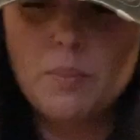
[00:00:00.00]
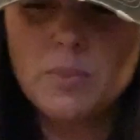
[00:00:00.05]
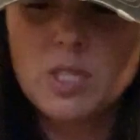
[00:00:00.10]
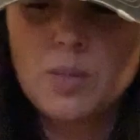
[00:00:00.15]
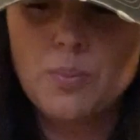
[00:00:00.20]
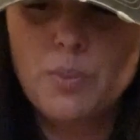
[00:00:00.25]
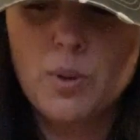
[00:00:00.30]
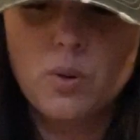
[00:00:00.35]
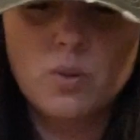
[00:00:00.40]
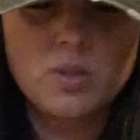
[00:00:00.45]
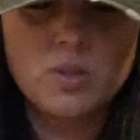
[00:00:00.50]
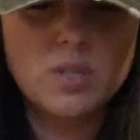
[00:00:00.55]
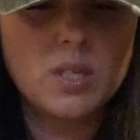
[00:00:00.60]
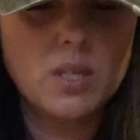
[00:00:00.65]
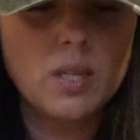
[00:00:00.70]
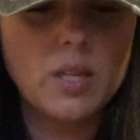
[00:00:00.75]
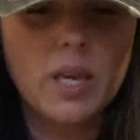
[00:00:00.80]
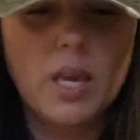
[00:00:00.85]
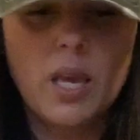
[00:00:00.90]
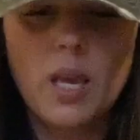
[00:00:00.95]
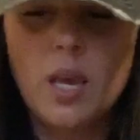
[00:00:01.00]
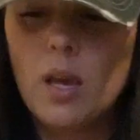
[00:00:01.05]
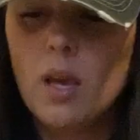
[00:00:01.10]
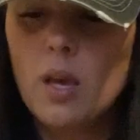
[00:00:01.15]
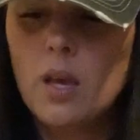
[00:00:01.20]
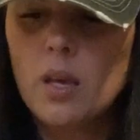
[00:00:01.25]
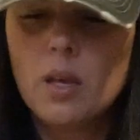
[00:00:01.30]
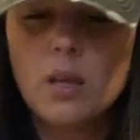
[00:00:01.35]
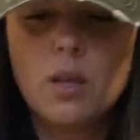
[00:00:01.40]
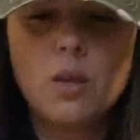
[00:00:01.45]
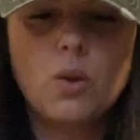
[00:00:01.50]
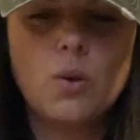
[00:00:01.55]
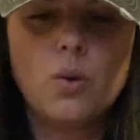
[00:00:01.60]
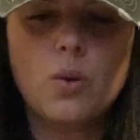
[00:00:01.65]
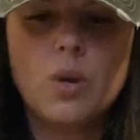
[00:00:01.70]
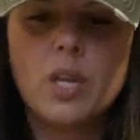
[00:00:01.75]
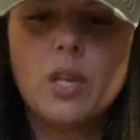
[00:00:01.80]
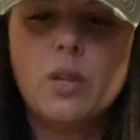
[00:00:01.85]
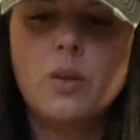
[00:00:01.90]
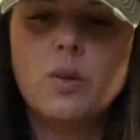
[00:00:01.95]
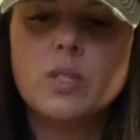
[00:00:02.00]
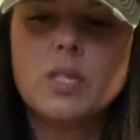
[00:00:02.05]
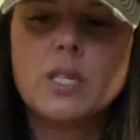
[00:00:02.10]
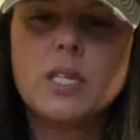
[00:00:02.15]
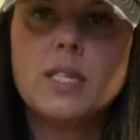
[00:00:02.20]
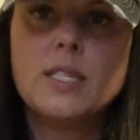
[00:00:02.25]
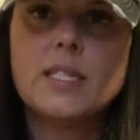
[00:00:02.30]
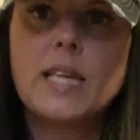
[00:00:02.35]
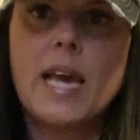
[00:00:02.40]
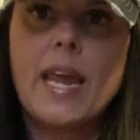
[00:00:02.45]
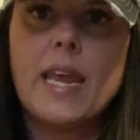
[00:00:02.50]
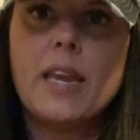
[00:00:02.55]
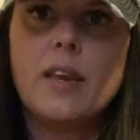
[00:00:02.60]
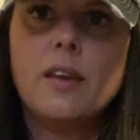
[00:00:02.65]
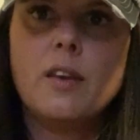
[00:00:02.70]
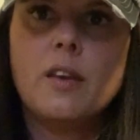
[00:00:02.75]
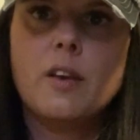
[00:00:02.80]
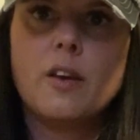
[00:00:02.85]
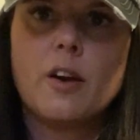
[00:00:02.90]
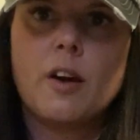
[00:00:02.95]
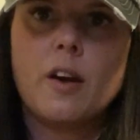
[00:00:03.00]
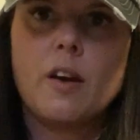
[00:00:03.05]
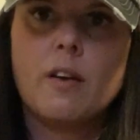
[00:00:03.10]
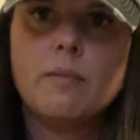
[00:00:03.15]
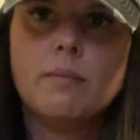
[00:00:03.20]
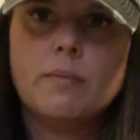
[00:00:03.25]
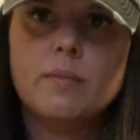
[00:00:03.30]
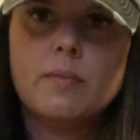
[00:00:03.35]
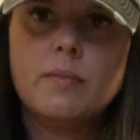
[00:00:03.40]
supposedly you can use it to tighten your,